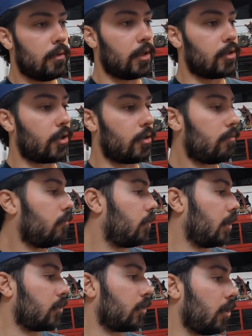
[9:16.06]
Things are
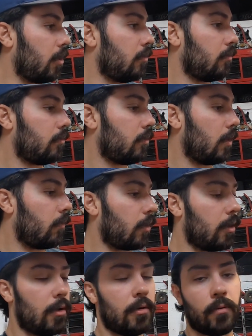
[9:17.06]
things are good, and we're
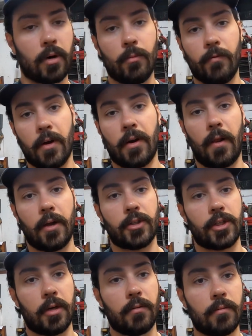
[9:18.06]
gonna we're gonna move on to
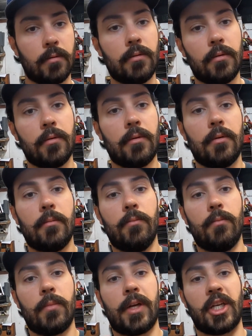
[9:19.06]
lunch. So
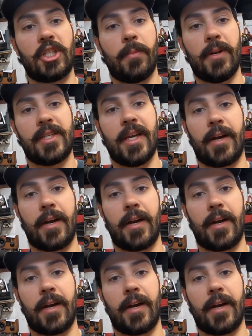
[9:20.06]
catch up in a